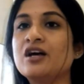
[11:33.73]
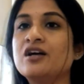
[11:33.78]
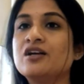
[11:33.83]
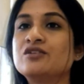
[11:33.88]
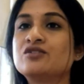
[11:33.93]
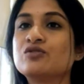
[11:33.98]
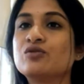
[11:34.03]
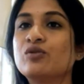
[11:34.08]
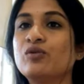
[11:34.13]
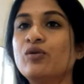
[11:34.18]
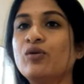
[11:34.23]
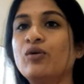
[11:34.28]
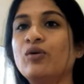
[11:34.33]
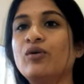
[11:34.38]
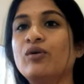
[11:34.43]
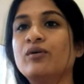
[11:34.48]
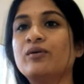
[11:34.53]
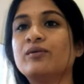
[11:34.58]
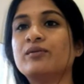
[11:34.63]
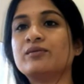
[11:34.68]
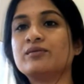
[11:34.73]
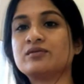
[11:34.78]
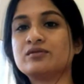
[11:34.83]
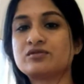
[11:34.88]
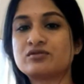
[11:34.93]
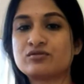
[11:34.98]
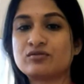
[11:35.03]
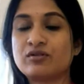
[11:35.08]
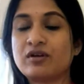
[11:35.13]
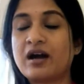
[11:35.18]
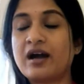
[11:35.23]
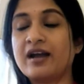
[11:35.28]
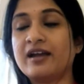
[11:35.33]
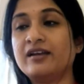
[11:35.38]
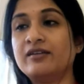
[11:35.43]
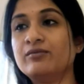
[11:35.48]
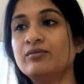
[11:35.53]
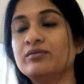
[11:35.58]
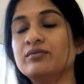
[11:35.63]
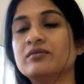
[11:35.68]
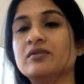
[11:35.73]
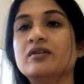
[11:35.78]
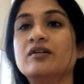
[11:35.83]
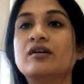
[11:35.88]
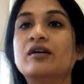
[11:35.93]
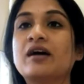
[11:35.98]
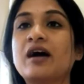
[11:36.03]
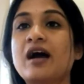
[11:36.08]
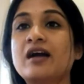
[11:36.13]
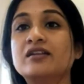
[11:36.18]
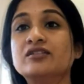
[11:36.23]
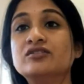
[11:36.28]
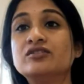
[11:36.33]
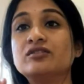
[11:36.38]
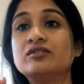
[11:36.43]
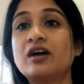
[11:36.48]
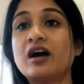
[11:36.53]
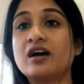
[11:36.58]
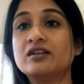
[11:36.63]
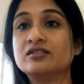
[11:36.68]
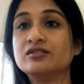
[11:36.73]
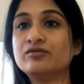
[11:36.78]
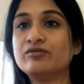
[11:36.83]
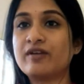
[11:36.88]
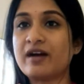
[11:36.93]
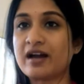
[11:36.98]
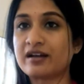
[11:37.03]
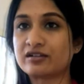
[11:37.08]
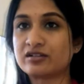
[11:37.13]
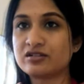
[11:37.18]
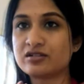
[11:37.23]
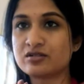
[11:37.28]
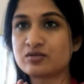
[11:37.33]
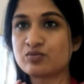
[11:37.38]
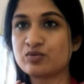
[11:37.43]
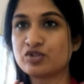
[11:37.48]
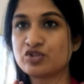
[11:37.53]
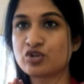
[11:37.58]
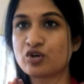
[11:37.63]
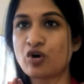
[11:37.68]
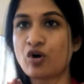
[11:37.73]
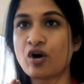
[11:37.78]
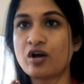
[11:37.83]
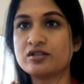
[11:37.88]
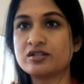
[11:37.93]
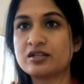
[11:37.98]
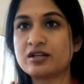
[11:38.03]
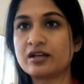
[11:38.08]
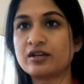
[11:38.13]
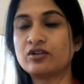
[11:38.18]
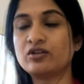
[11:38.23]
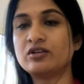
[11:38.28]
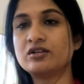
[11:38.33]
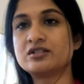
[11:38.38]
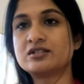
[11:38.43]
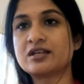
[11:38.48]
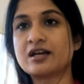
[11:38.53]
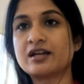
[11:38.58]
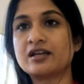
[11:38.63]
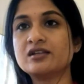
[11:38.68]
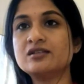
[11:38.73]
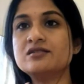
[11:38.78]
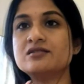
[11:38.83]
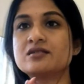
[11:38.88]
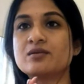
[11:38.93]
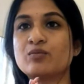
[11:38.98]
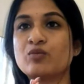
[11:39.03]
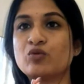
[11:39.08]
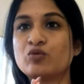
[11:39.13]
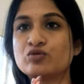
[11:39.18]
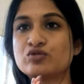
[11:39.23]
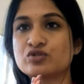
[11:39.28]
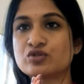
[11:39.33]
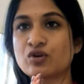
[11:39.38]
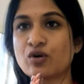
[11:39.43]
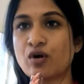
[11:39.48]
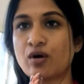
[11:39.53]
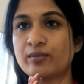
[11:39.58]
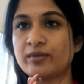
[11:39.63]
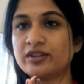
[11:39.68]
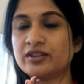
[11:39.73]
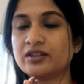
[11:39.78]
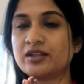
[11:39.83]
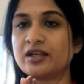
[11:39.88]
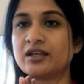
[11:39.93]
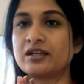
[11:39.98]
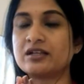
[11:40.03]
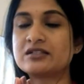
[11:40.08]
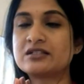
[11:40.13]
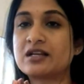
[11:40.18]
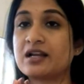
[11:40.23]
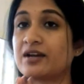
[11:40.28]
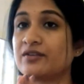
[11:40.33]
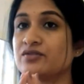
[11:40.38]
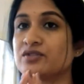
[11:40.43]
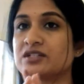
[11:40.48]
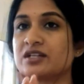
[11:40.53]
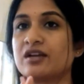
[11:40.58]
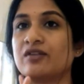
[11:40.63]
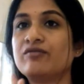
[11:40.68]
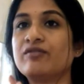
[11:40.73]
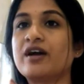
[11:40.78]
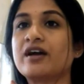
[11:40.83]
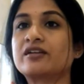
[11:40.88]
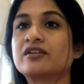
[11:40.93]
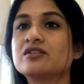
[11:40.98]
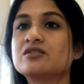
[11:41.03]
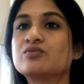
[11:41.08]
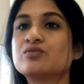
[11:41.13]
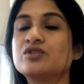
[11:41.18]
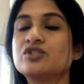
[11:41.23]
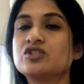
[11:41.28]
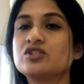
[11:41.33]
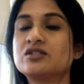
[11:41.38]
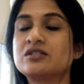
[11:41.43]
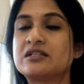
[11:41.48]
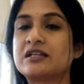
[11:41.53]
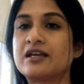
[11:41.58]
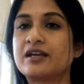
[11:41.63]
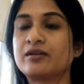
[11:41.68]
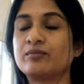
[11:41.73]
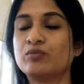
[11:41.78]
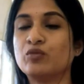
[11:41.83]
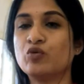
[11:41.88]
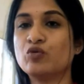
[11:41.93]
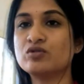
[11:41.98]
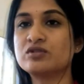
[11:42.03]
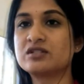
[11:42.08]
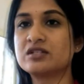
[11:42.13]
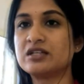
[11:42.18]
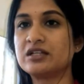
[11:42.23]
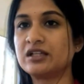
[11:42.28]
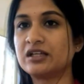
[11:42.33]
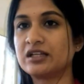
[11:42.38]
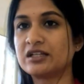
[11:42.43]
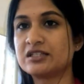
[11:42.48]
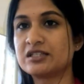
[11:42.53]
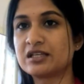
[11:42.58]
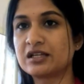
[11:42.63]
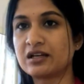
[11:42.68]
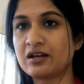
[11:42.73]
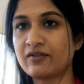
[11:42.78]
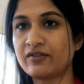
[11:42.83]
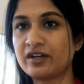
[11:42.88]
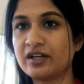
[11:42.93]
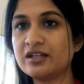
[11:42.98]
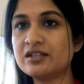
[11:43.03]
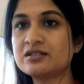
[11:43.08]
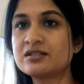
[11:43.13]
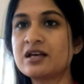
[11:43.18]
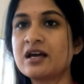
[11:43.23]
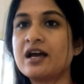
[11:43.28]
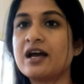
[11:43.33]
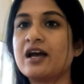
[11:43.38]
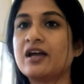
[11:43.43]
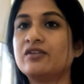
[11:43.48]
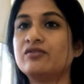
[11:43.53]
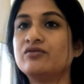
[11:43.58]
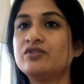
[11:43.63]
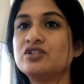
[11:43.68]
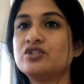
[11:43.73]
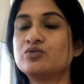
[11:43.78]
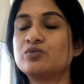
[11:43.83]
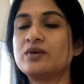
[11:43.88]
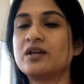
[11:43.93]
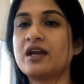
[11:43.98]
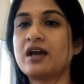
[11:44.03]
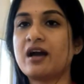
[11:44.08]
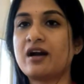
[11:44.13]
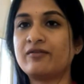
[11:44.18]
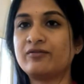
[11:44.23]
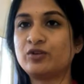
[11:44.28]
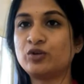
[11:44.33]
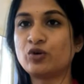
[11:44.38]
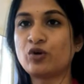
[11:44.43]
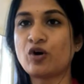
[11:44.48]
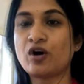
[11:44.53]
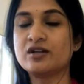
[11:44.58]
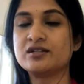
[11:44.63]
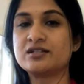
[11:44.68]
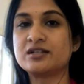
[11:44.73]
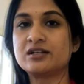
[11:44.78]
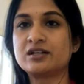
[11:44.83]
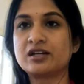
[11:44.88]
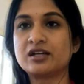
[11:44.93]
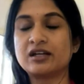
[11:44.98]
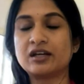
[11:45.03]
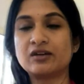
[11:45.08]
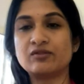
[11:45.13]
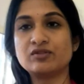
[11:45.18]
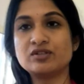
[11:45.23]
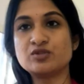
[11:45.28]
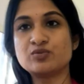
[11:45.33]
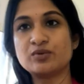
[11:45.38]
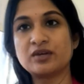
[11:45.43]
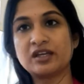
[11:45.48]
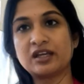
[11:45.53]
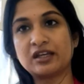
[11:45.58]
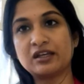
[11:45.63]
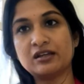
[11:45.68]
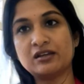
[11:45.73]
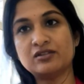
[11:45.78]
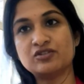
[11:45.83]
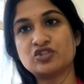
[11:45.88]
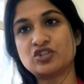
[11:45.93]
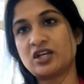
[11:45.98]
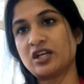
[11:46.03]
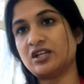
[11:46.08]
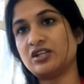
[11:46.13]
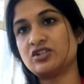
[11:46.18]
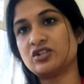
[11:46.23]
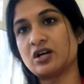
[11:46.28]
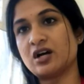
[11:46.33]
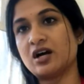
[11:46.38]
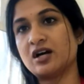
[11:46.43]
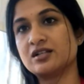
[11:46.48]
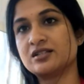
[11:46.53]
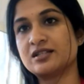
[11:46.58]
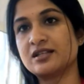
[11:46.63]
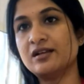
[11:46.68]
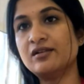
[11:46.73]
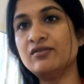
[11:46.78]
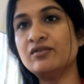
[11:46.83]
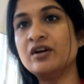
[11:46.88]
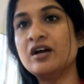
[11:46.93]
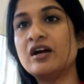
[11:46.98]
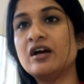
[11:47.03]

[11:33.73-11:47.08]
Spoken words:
So I another other factors which cause irregular cycles. The most common thing is lifestyle factors, which is like most increasing nowadays, and which we have to concentrate and which we can change ourselves.